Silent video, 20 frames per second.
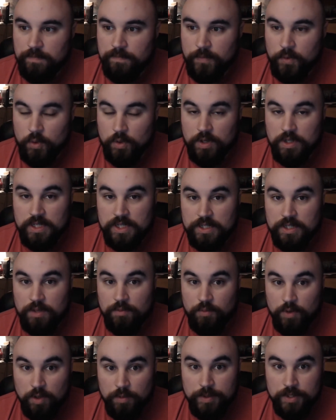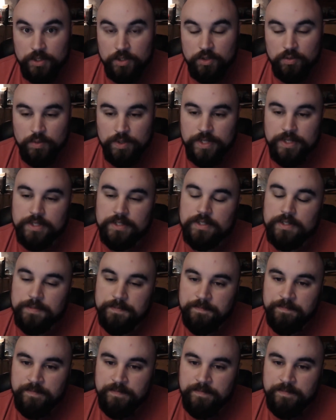at least it will be 2 weeks,